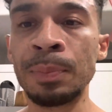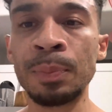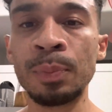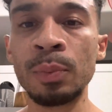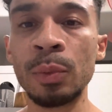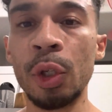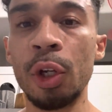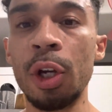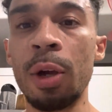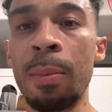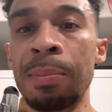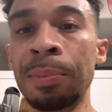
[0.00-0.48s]

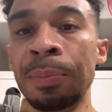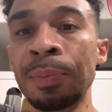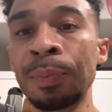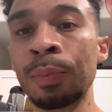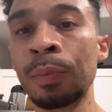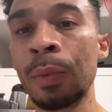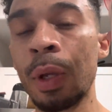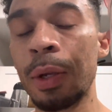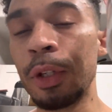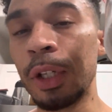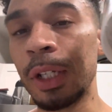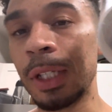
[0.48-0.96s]
Good.
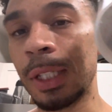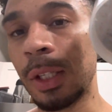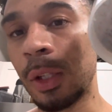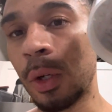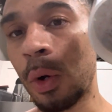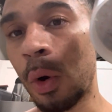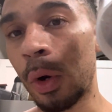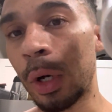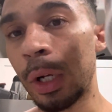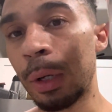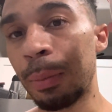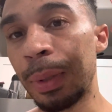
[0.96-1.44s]
You can see the
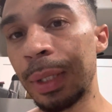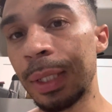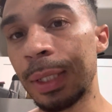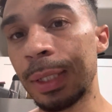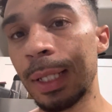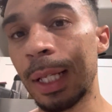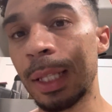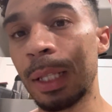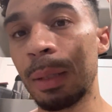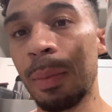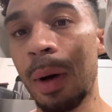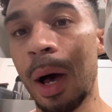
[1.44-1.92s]
Oreo pieces
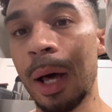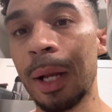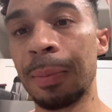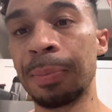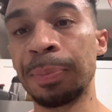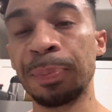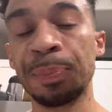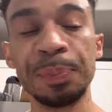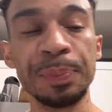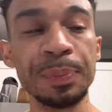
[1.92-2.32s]
at the bottom.